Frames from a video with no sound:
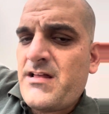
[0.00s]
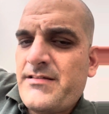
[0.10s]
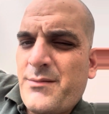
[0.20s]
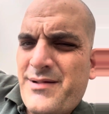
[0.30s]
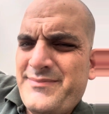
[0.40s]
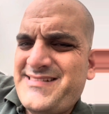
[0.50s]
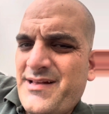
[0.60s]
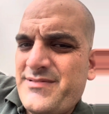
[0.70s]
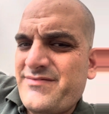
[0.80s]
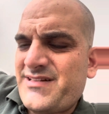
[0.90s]
might be
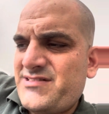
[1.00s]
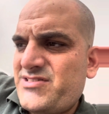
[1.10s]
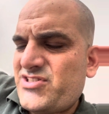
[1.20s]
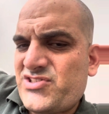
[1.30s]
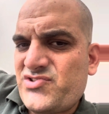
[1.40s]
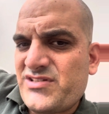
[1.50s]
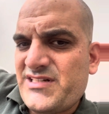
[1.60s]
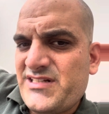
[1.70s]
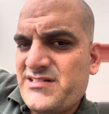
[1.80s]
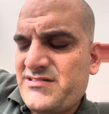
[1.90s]
some advantage,
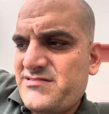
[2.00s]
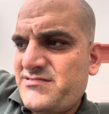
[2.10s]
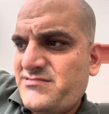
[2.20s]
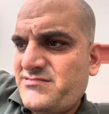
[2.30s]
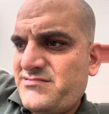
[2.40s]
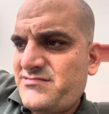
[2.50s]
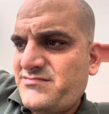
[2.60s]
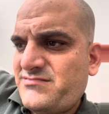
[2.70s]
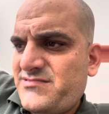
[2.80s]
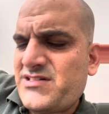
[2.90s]
actually.
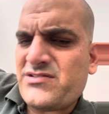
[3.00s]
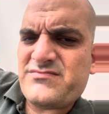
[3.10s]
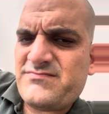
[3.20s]
No